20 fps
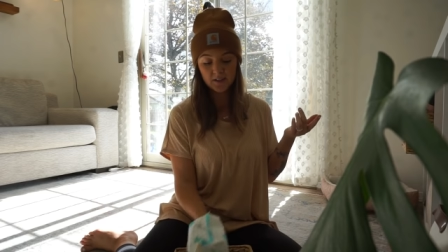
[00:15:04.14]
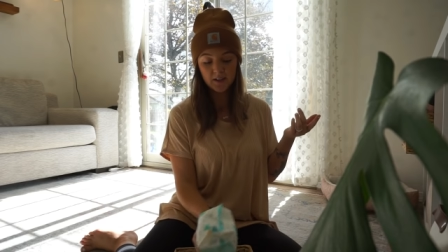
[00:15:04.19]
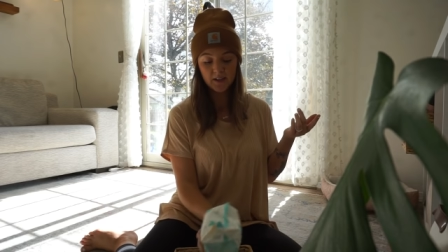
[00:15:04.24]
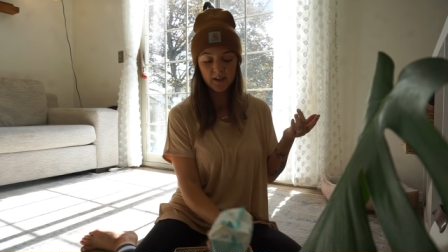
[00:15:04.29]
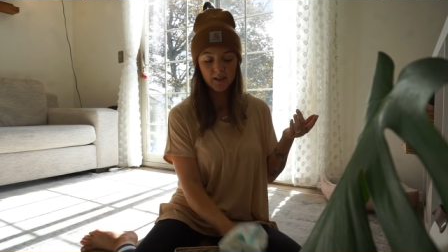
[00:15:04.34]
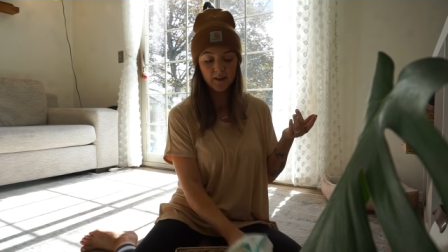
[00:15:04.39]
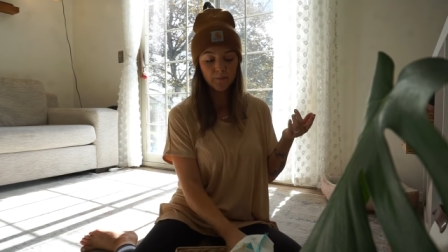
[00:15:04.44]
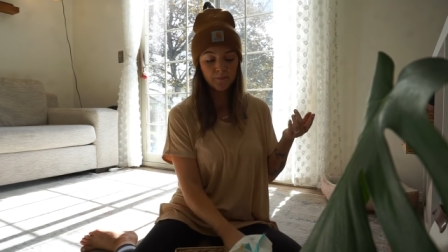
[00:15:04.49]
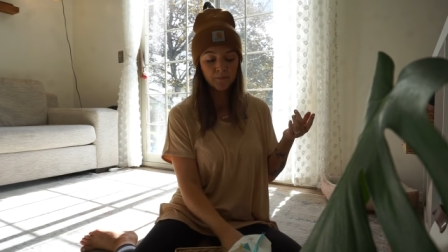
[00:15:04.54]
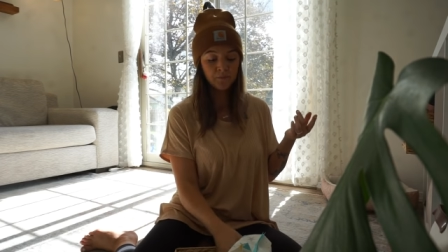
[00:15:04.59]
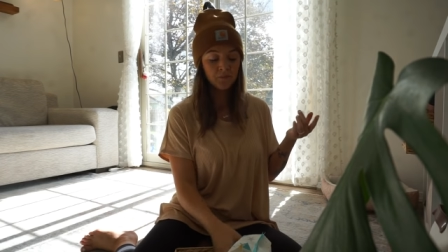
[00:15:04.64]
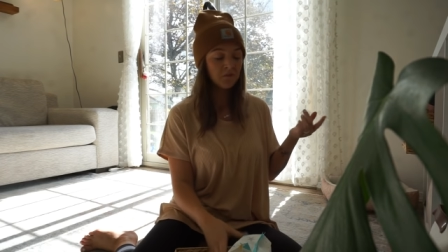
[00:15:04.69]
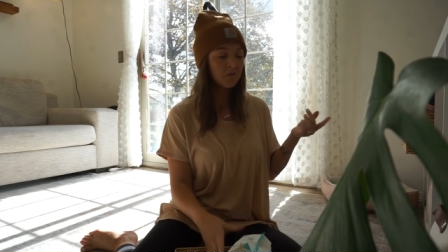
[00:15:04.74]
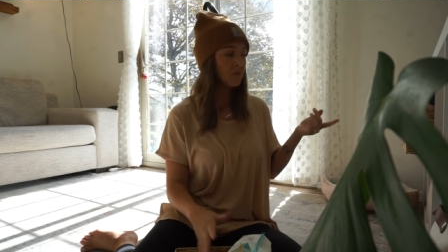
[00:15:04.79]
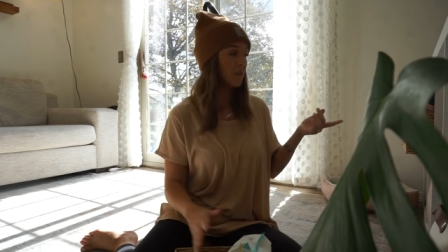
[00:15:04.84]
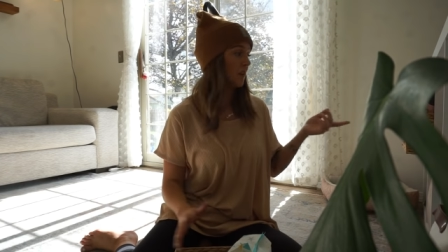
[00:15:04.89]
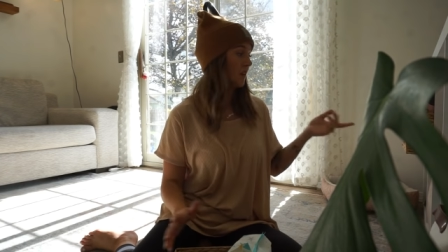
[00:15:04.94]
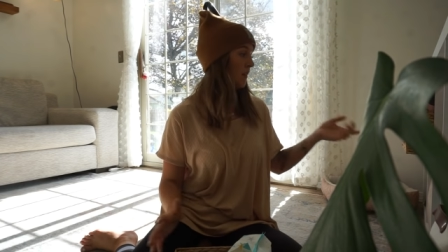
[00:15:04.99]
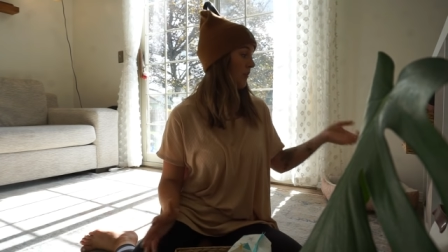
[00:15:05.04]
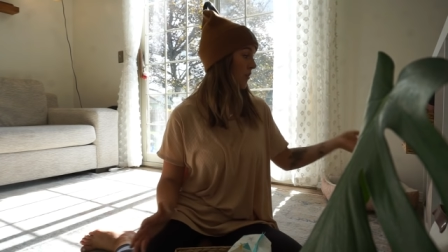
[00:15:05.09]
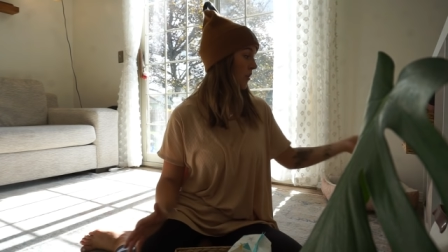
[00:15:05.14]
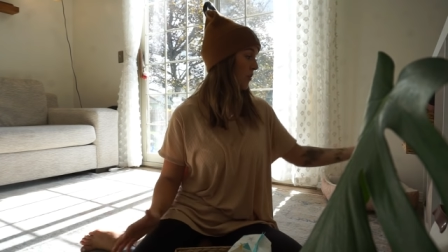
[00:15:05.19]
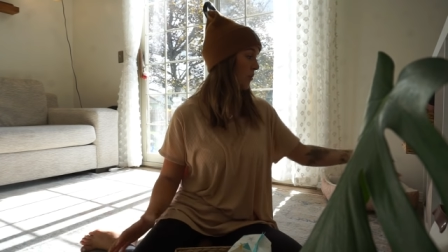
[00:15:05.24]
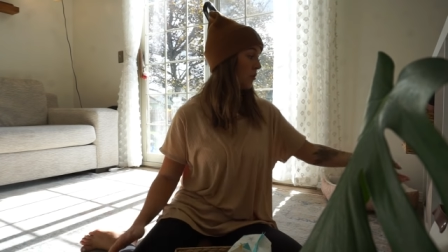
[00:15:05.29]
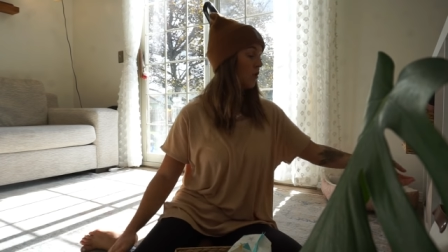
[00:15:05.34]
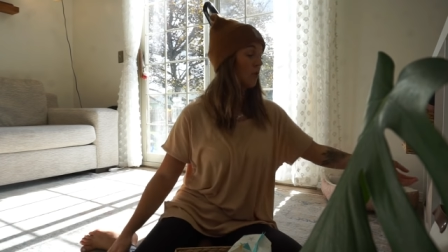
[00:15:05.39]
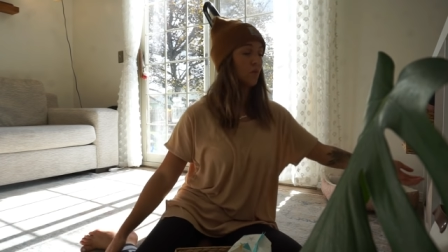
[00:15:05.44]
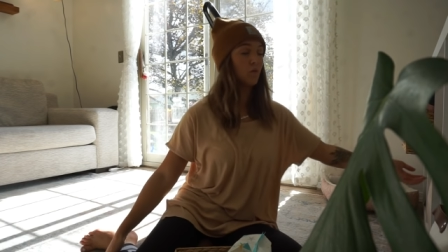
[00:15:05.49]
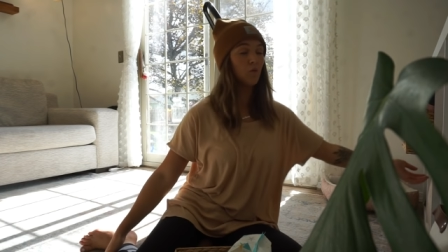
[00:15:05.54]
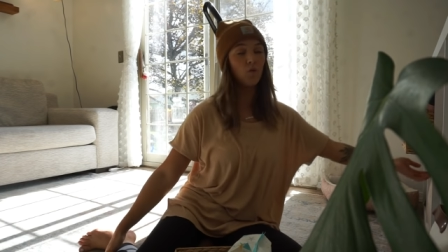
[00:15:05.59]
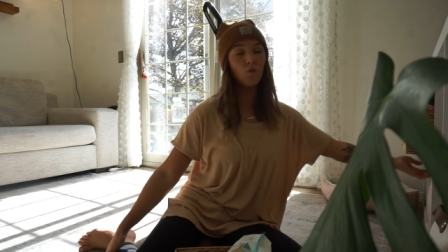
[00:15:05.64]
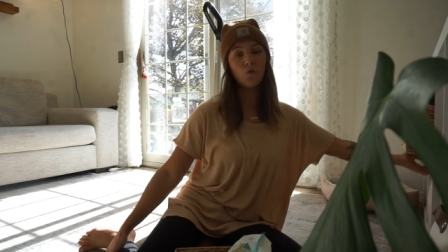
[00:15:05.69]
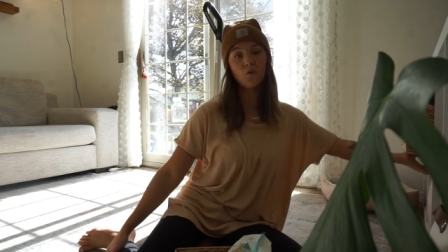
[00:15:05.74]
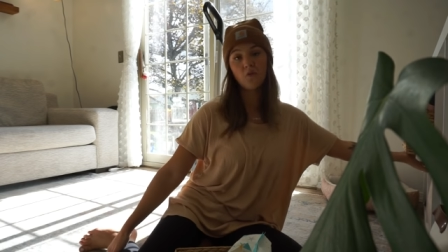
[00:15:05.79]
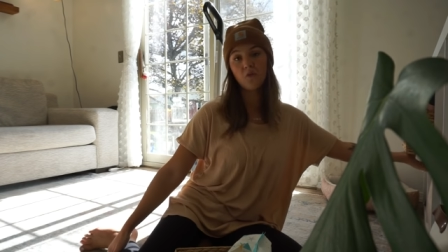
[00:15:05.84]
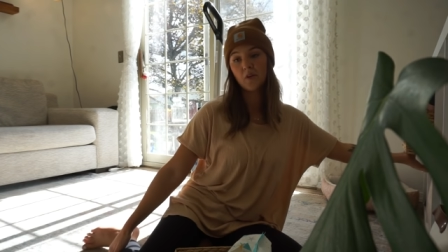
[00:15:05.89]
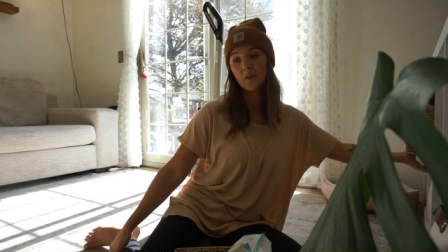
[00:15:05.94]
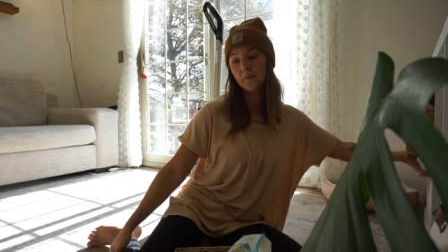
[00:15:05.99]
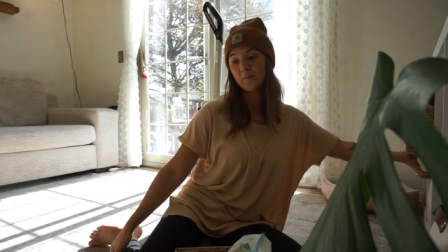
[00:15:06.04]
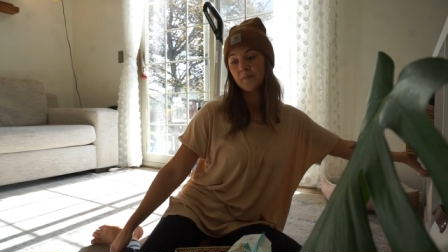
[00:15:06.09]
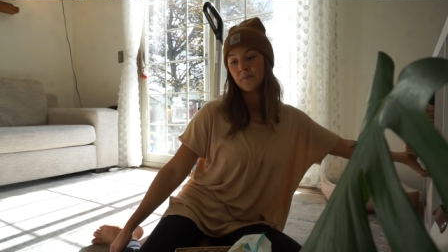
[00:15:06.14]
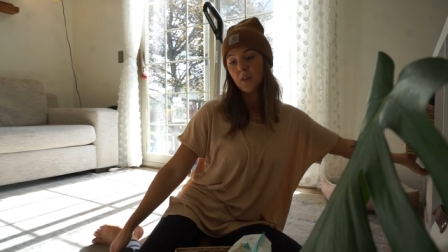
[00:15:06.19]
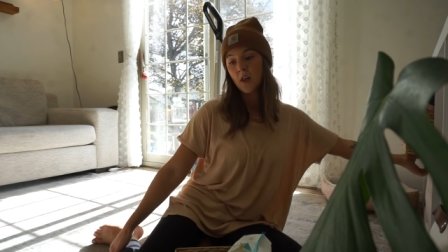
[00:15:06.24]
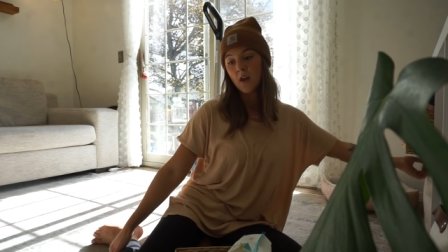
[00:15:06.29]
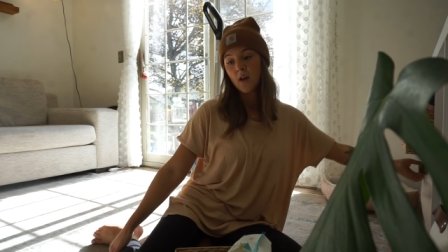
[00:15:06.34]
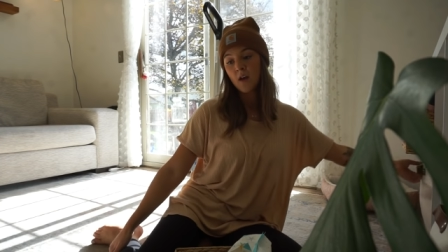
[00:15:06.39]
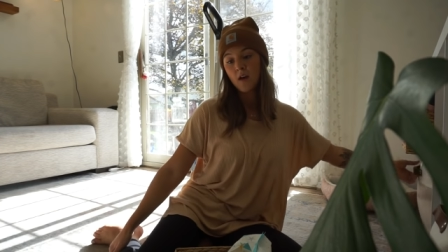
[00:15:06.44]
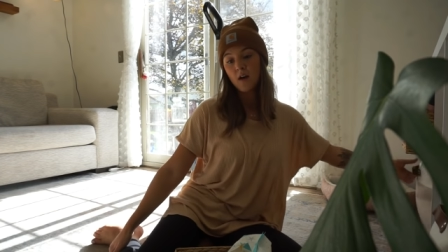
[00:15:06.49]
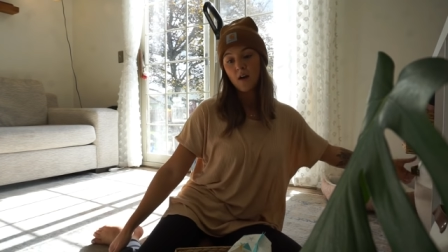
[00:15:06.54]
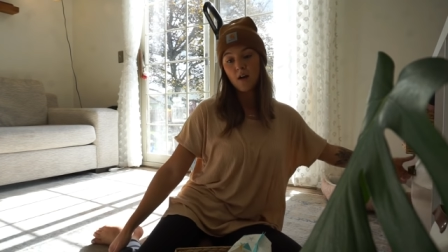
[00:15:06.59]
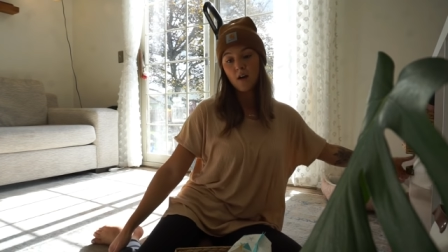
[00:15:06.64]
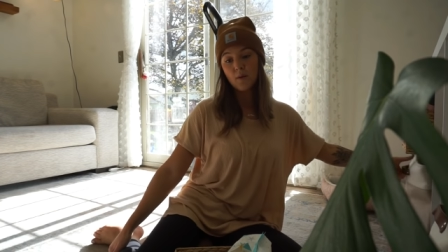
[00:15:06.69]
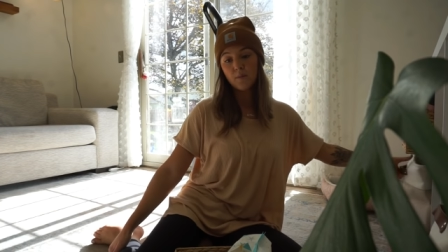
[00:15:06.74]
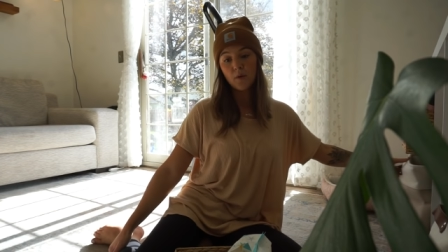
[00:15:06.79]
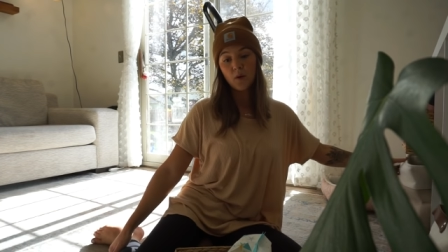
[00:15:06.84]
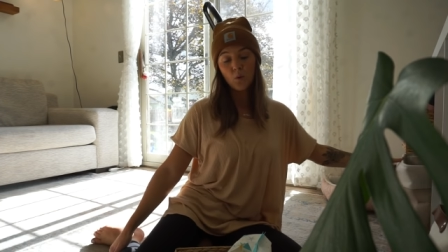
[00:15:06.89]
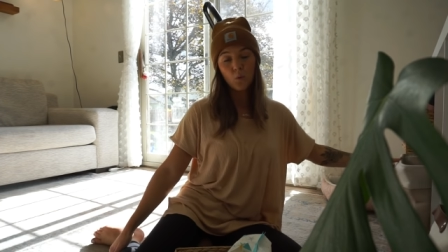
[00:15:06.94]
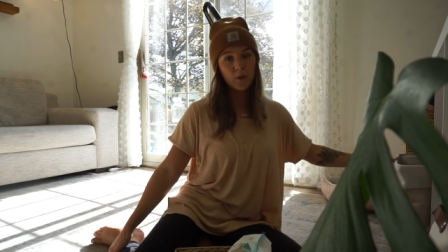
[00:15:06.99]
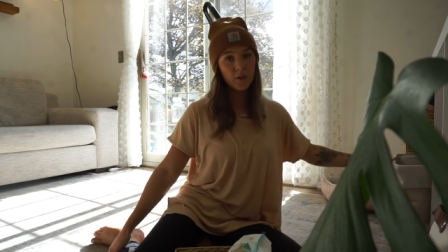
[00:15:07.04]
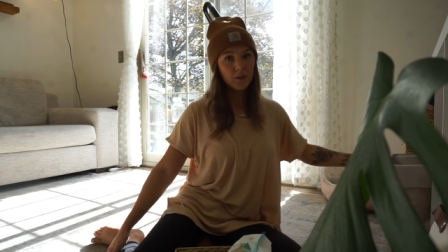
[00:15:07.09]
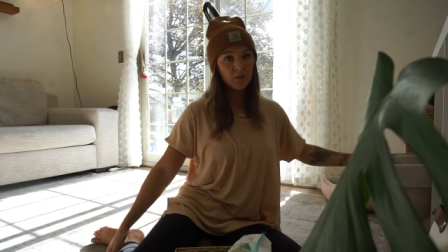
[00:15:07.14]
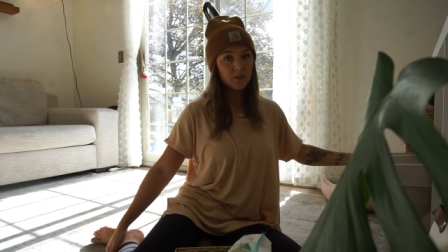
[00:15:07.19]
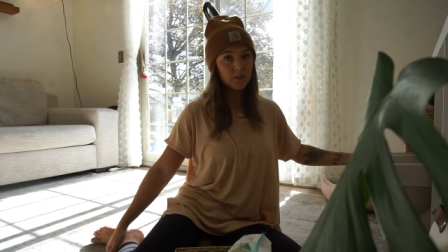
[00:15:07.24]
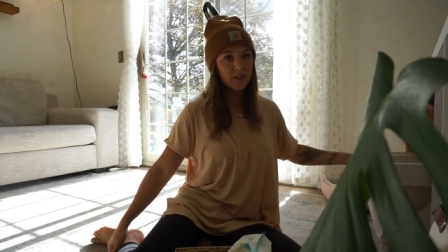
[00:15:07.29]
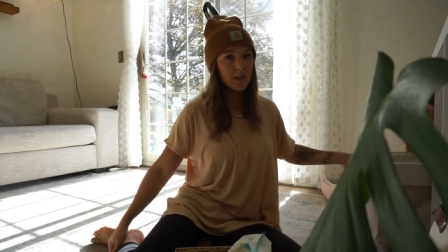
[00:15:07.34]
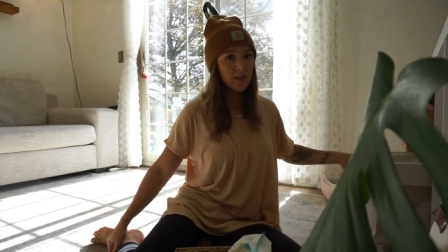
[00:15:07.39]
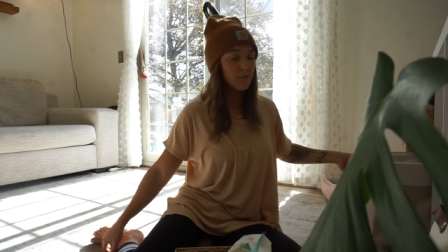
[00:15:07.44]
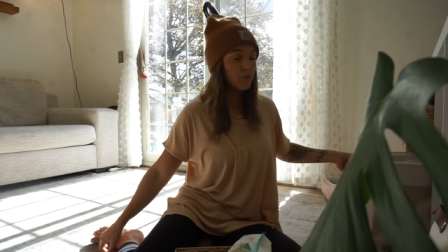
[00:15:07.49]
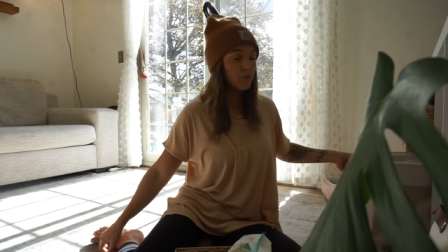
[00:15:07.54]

like the living room, or um, we used to keep